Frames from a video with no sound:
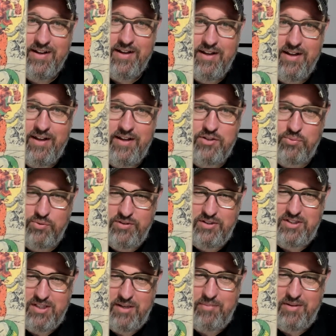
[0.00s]
It's really
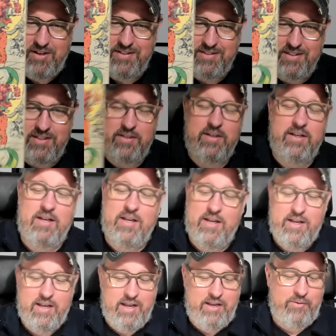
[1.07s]
something, isn't it?
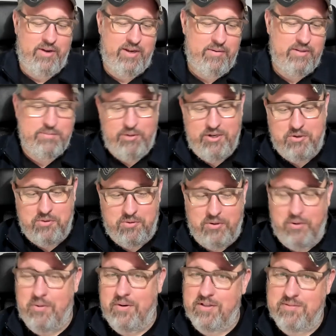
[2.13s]
Anyway, it's pretty cool
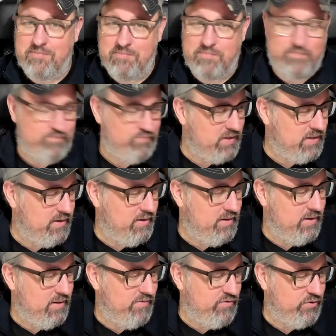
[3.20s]
though on a
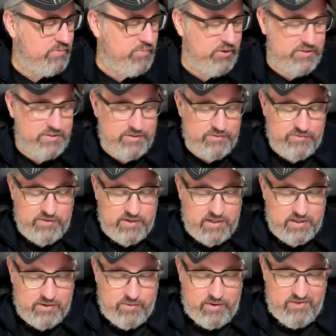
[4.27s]
first appearance of
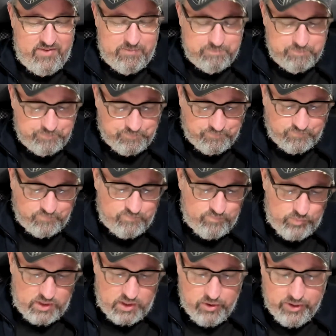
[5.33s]
Kraven.
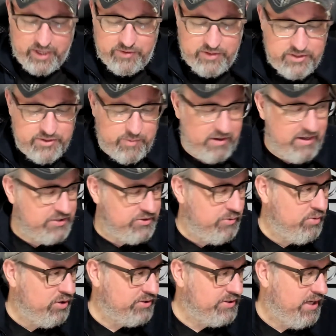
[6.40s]
Okay, these are my last two
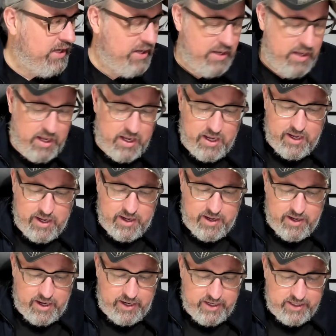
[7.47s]
books.
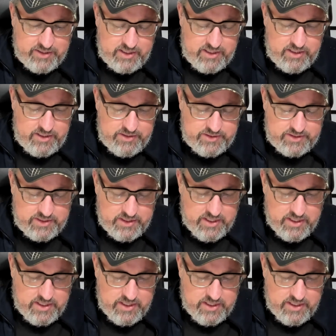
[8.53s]
I got these